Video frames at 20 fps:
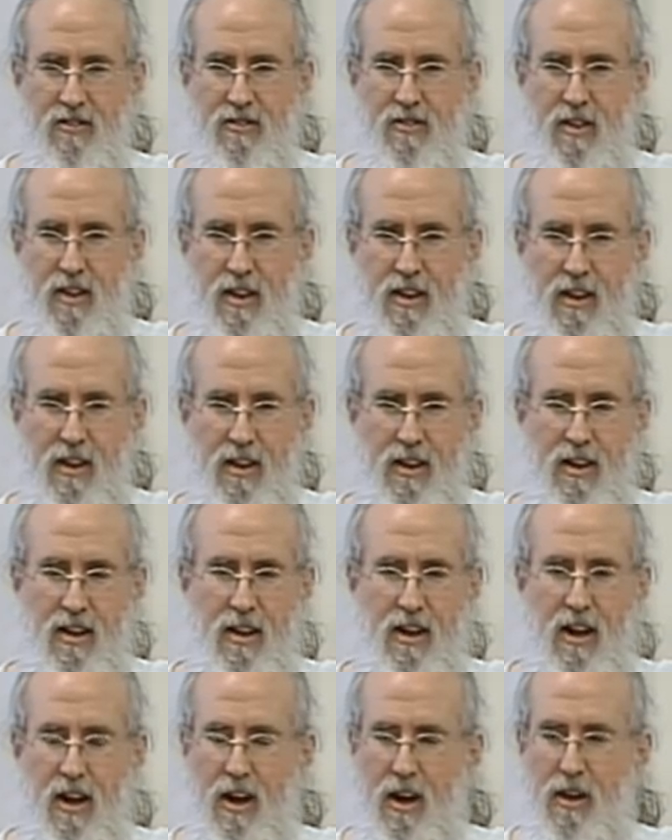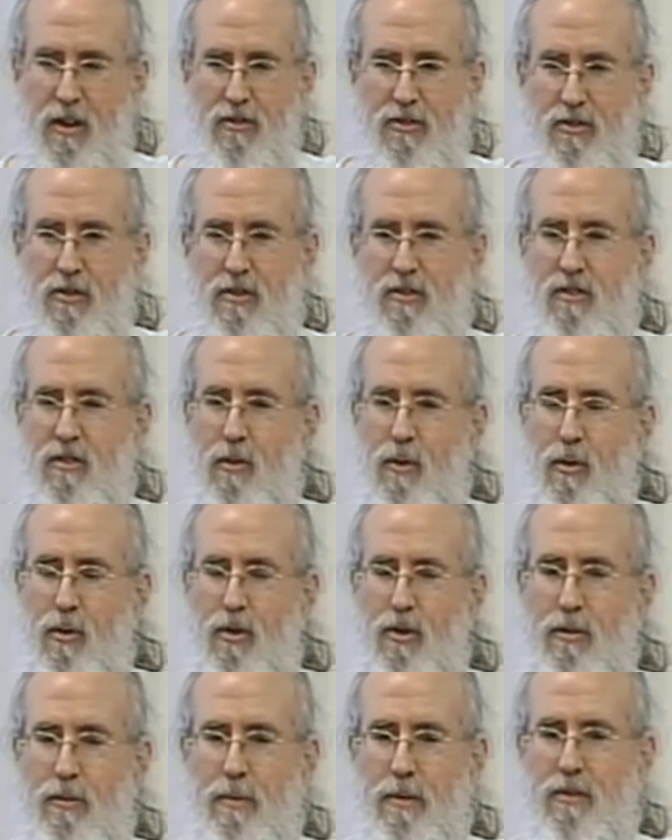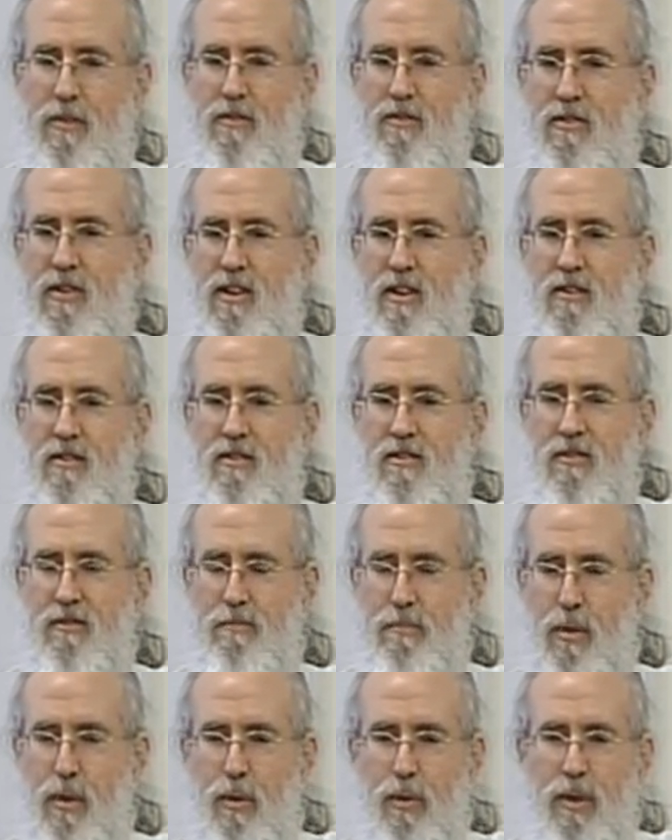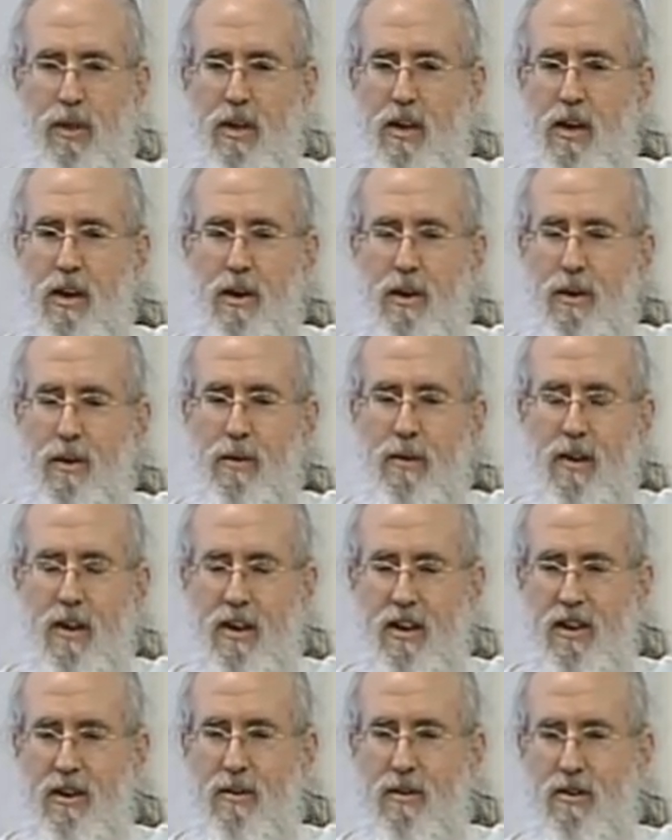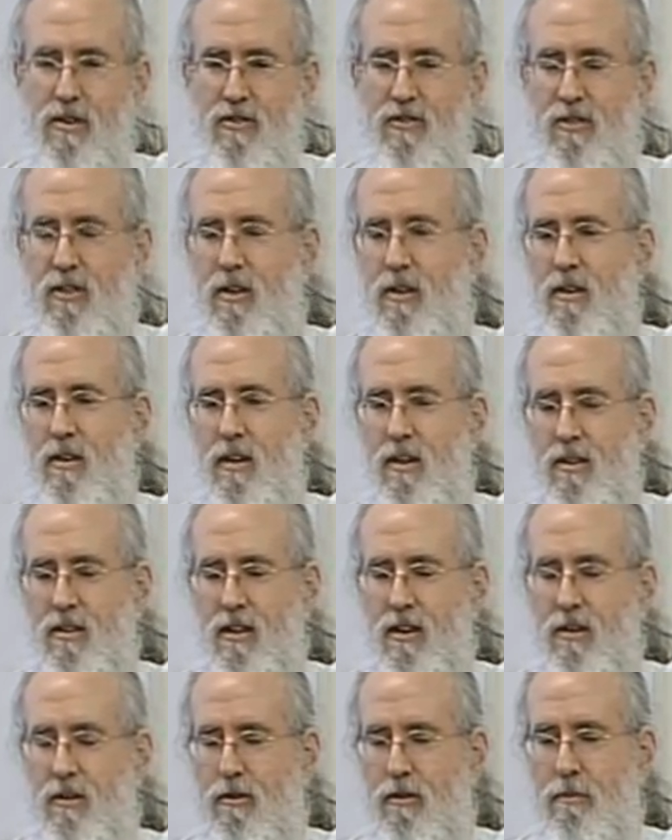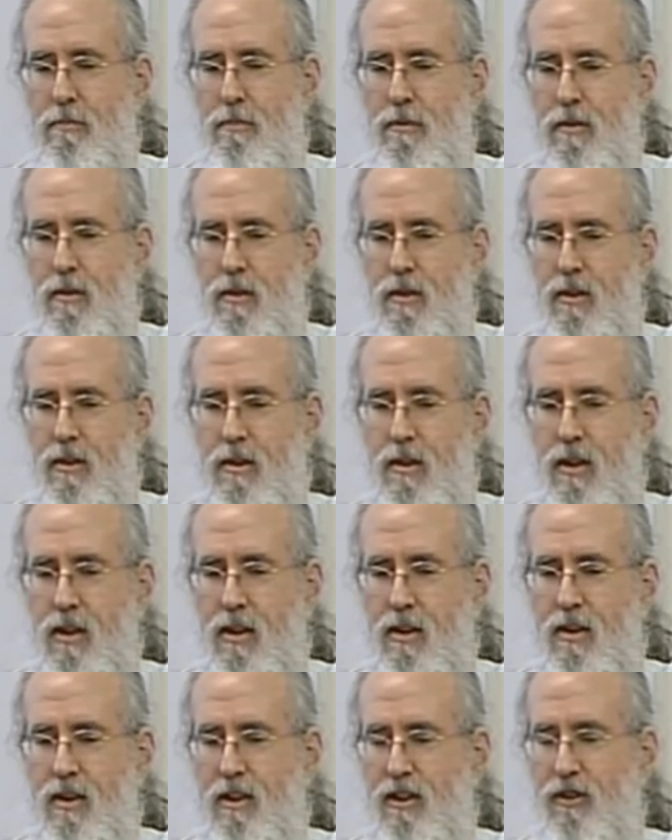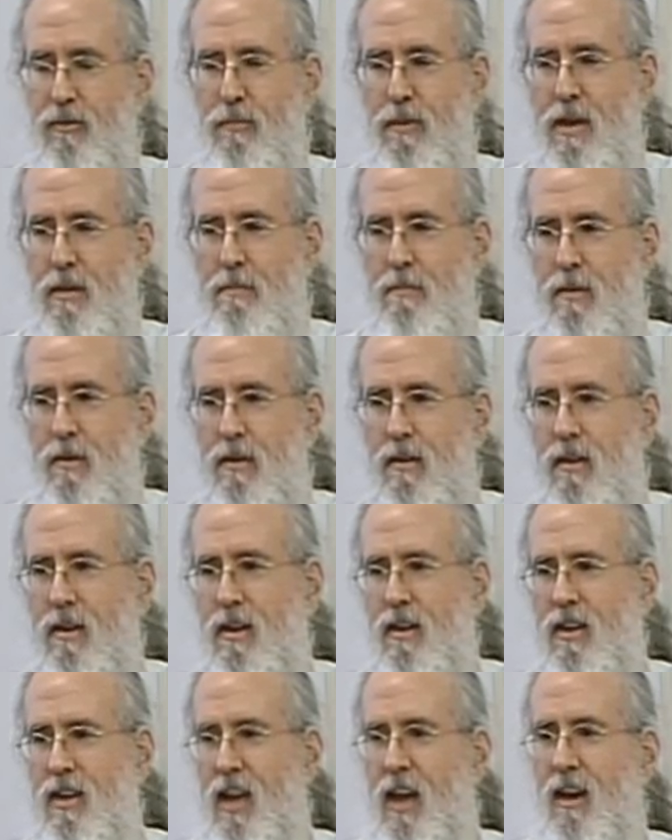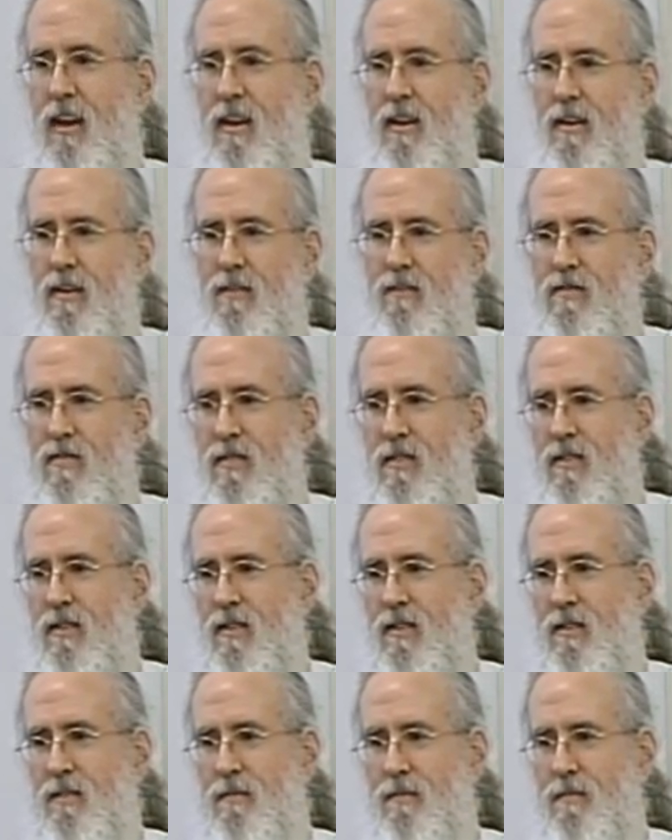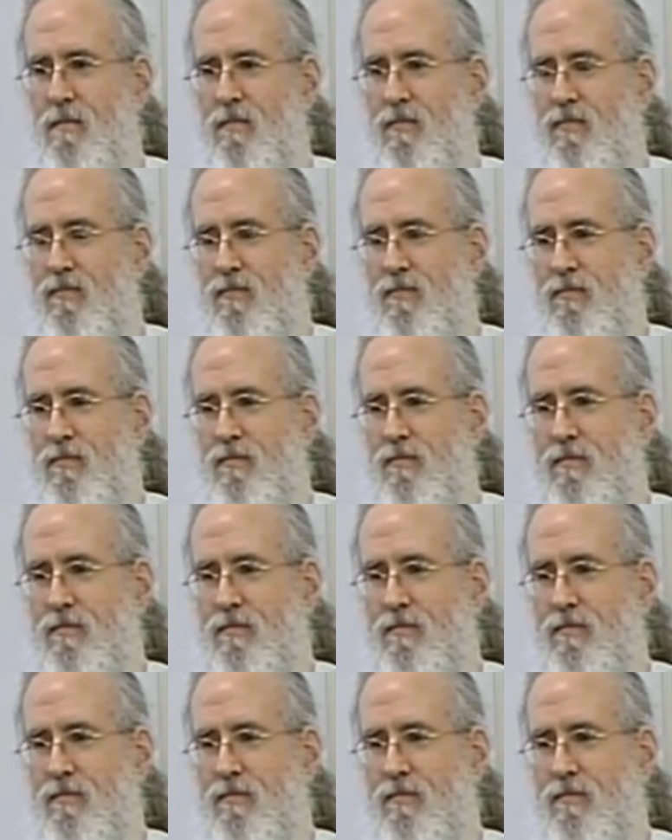uh, all sorts of horrible diseases. Polio, you know, used to, to cripple and, and kill people. Yeah. But there's also like